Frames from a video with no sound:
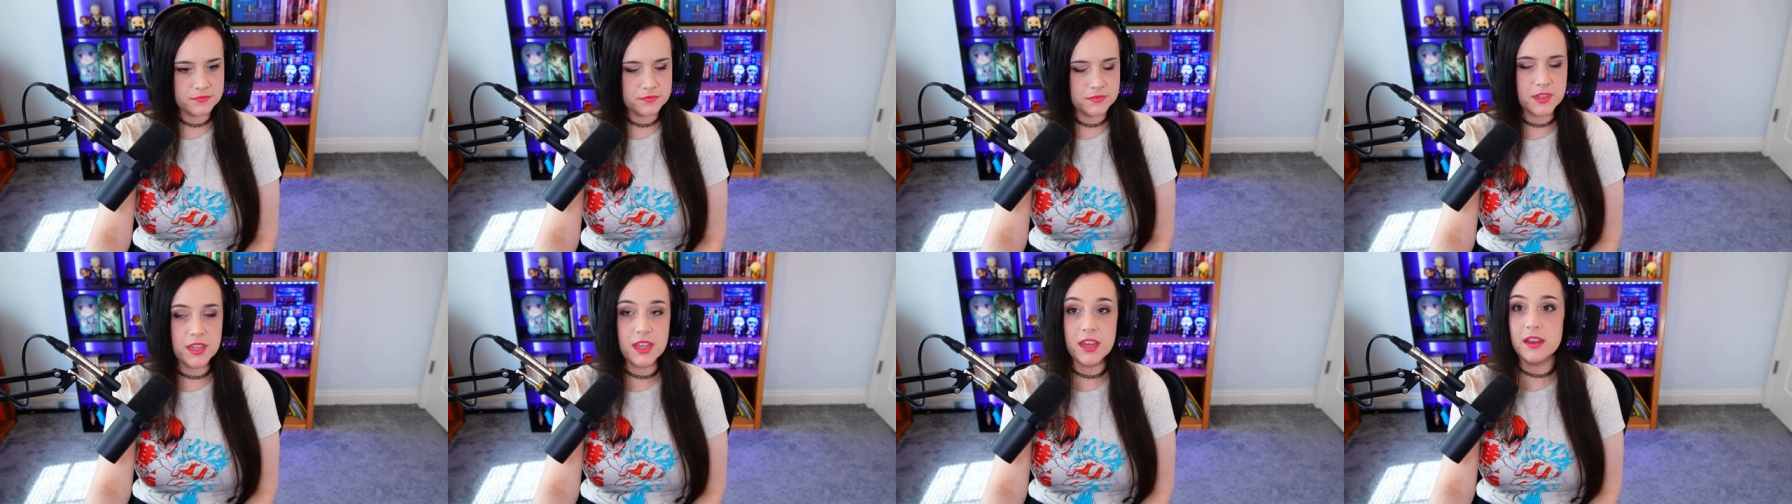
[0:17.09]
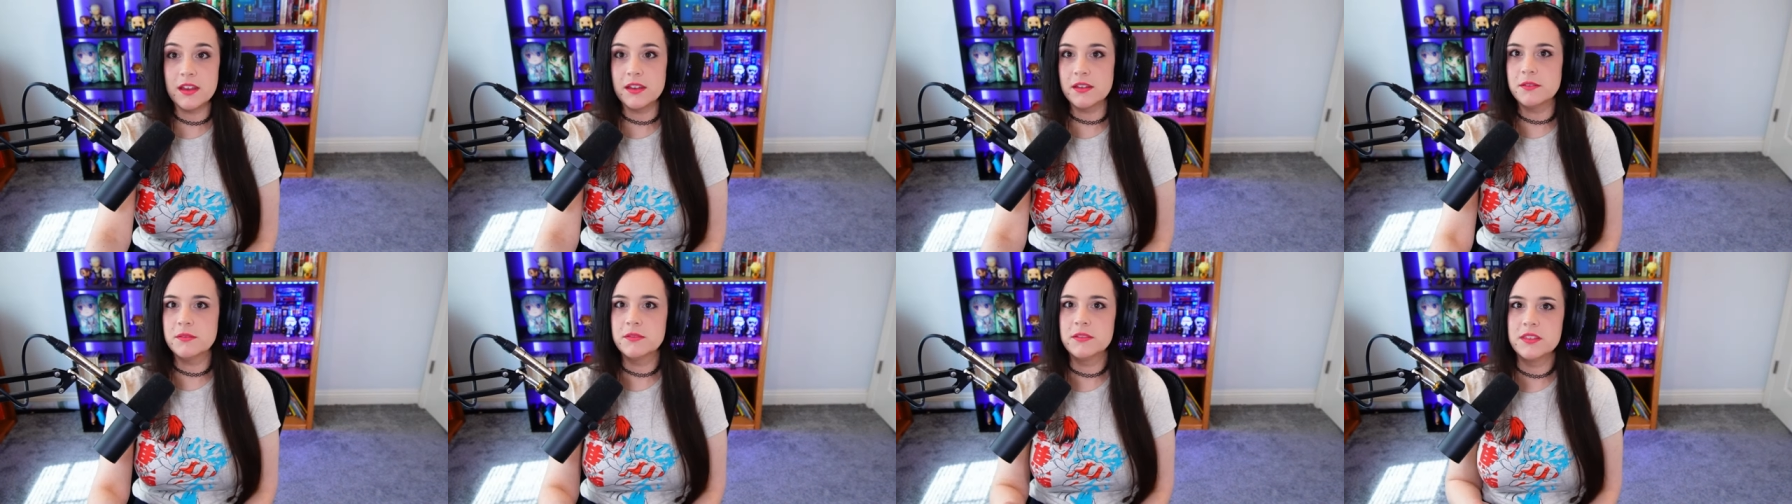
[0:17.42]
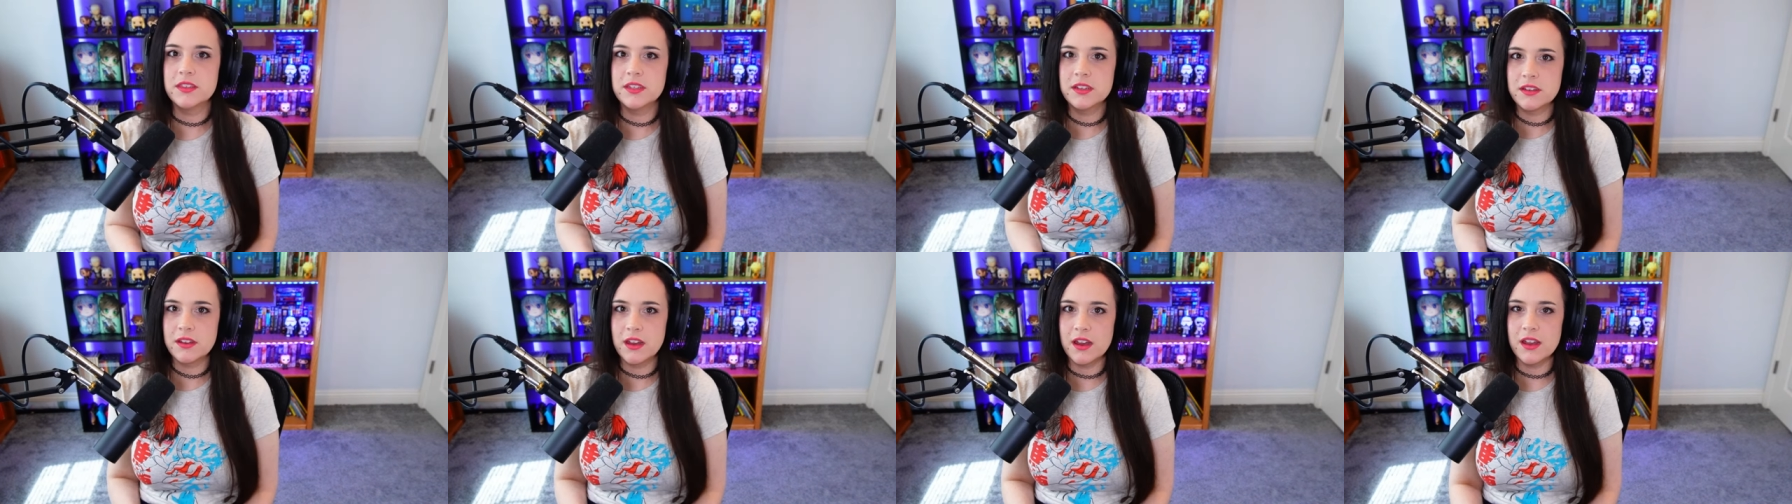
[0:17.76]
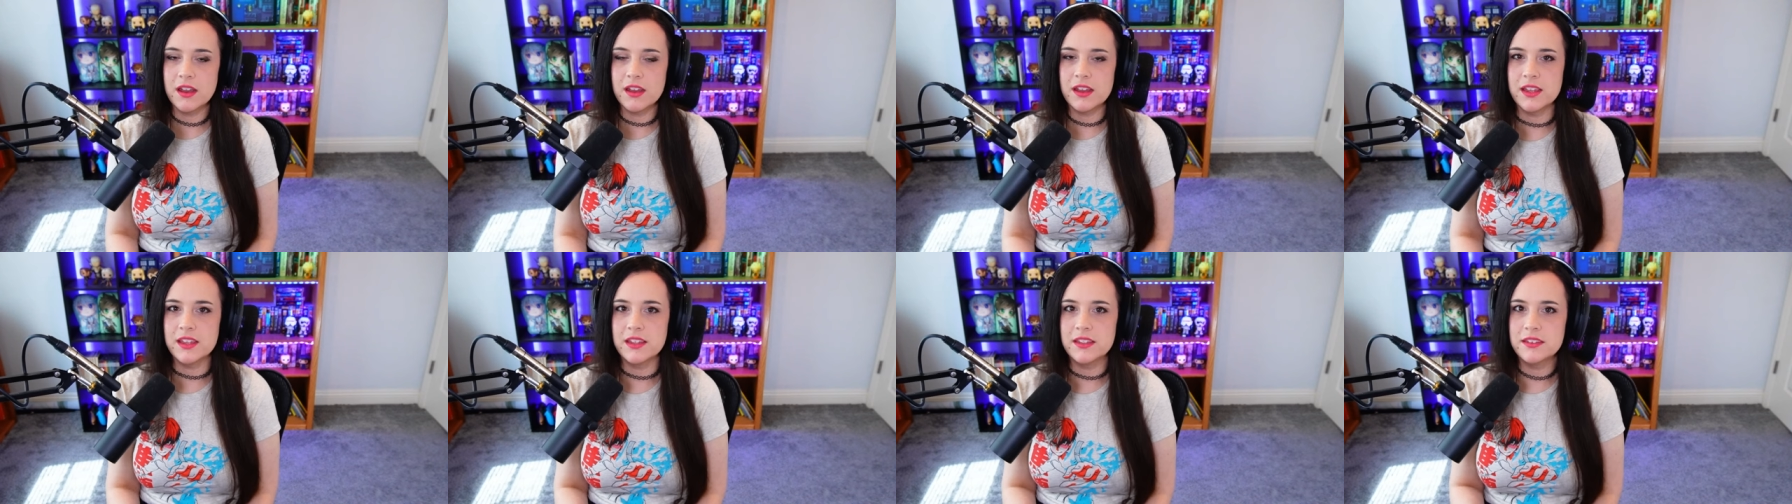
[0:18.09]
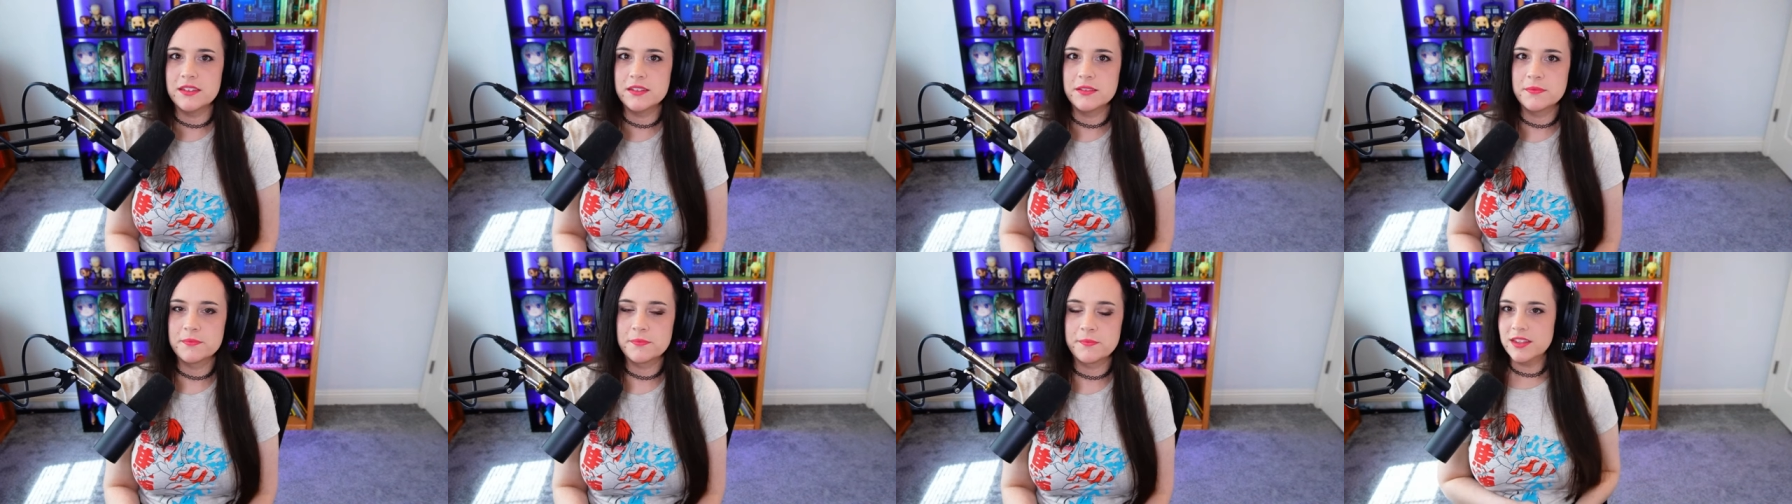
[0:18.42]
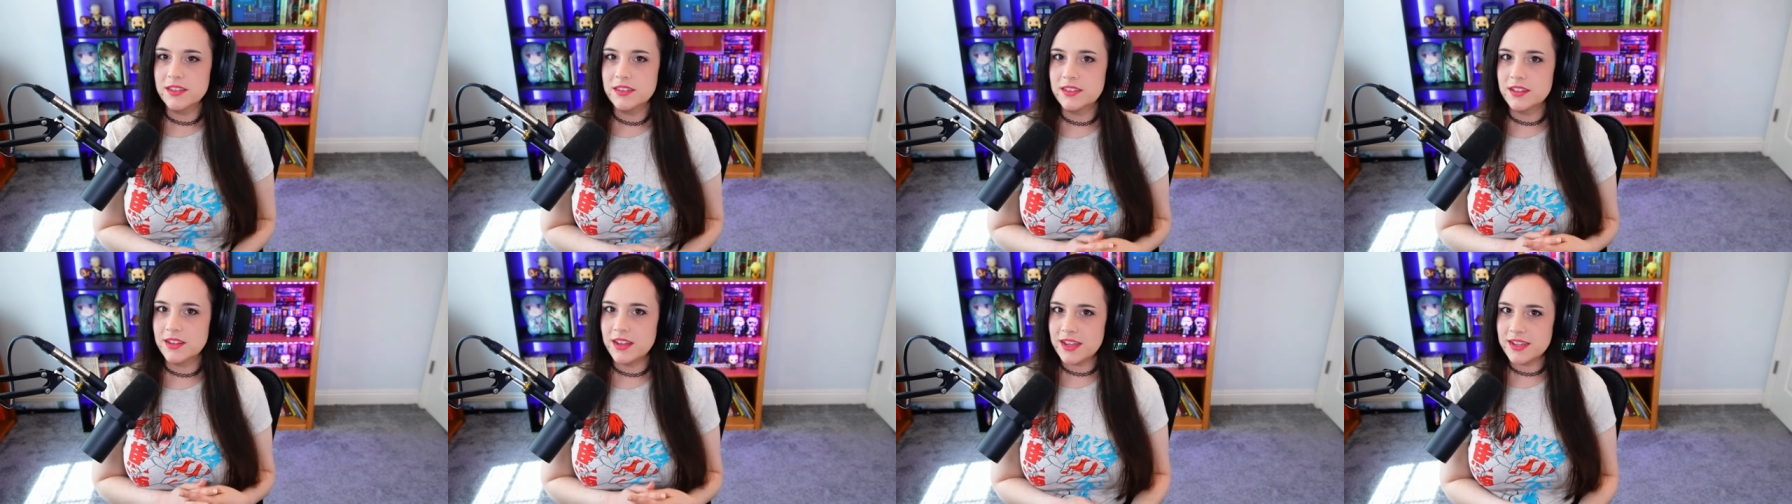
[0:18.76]
Yeah, The Guide.
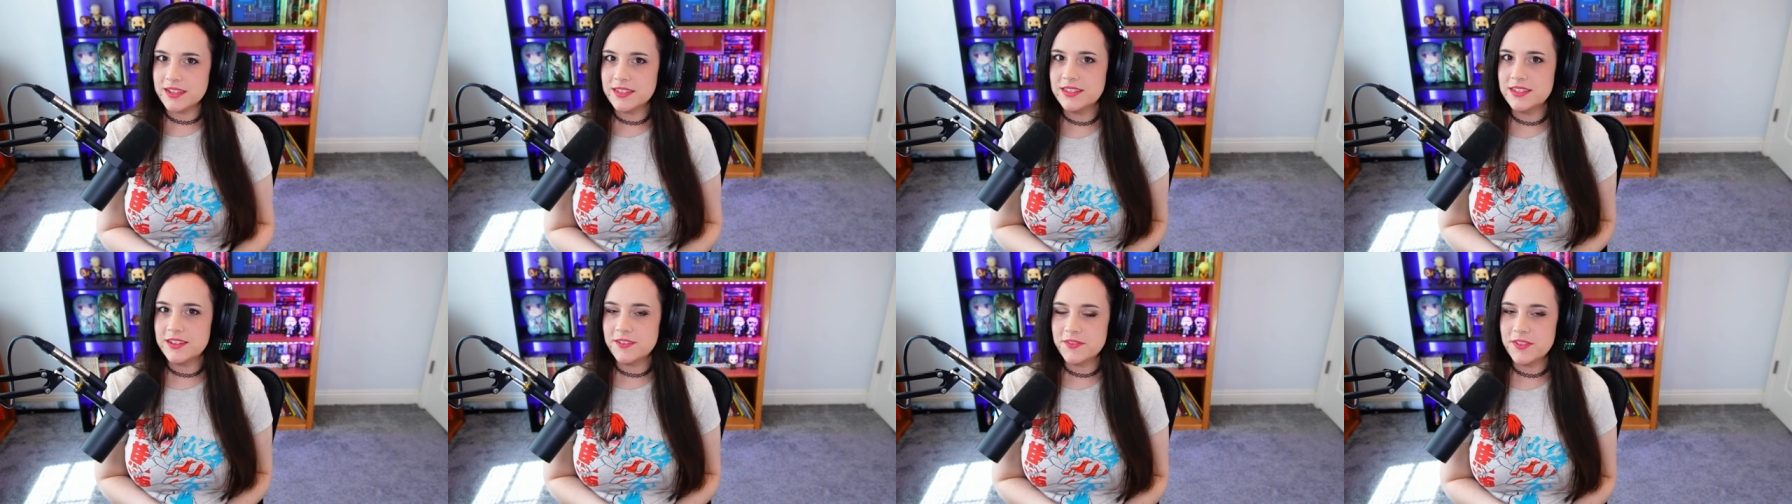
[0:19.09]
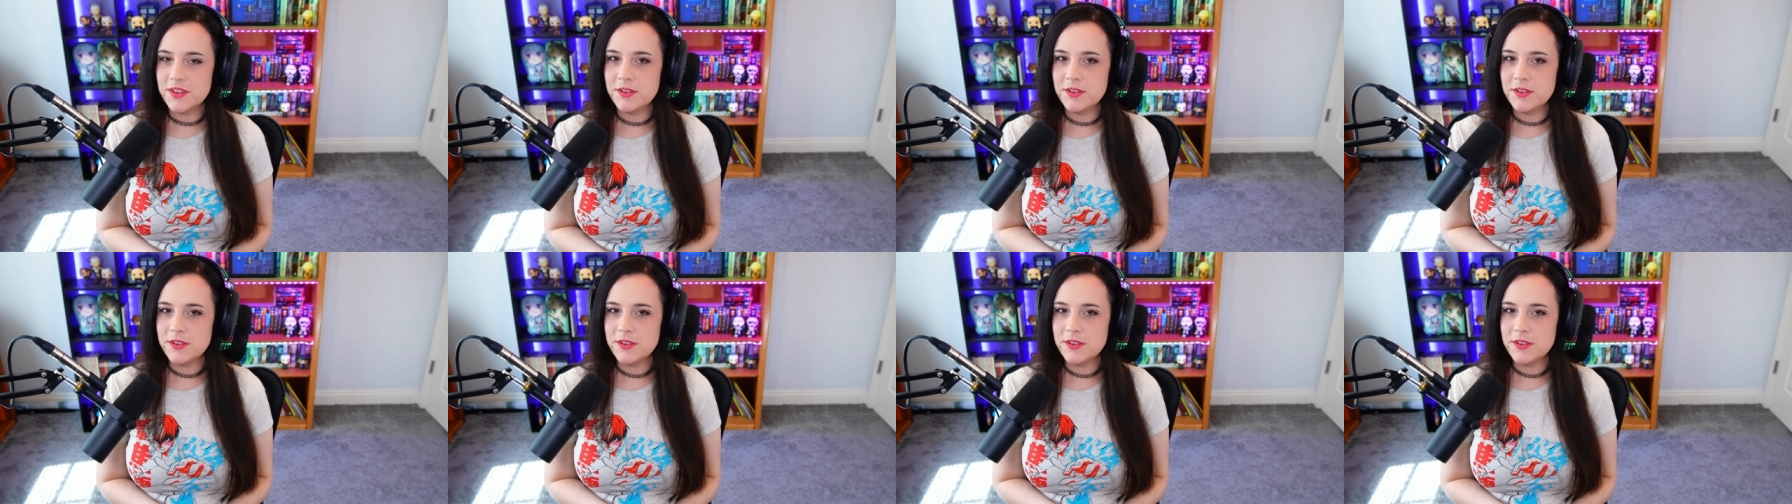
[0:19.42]
The last stuff